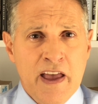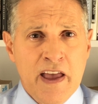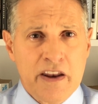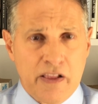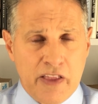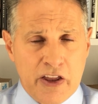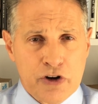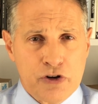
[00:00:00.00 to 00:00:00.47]

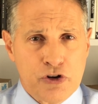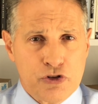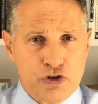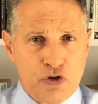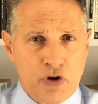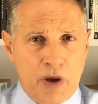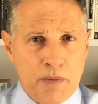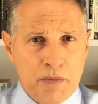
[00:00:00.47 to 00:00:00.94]
In a letter to
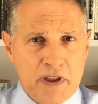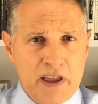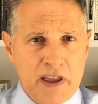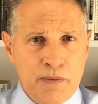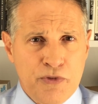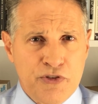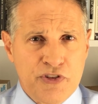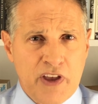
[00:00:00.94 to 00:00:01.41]
Trump,
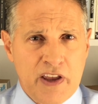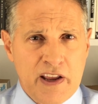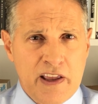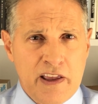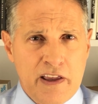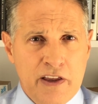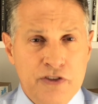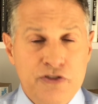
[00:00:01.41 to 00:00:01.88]
Kim said
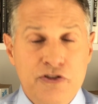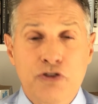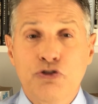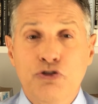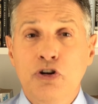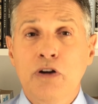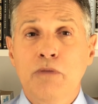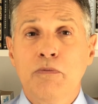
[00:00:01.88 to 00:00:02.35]
he is
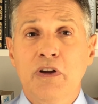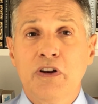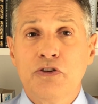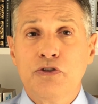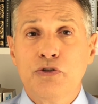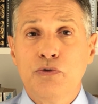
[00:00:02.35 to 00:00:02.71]
determined